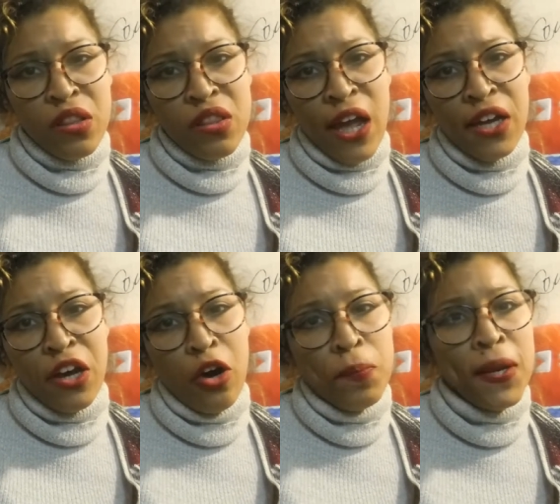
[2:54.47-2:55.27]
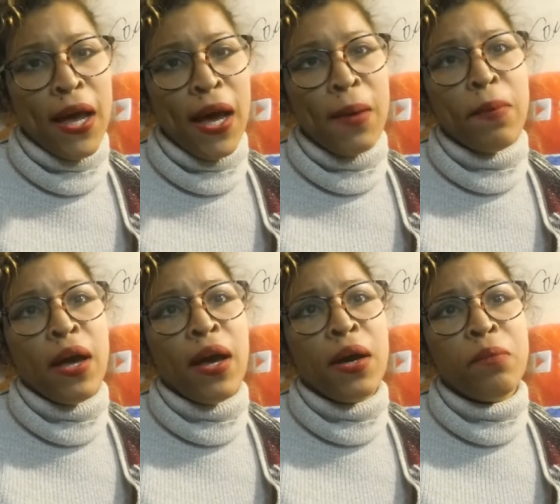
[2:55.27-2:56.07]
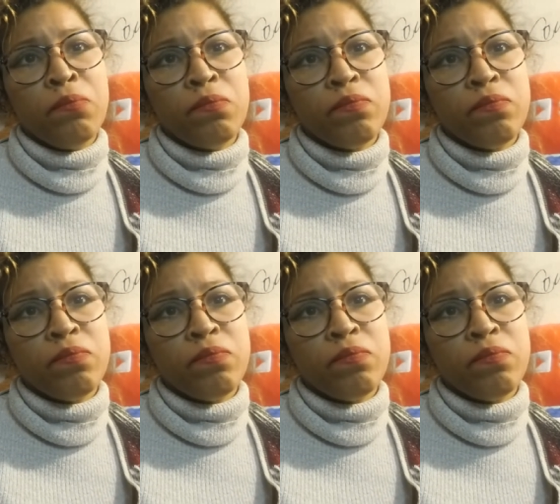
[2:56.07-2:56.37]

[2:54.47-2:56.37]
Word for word: to stay to open up, um,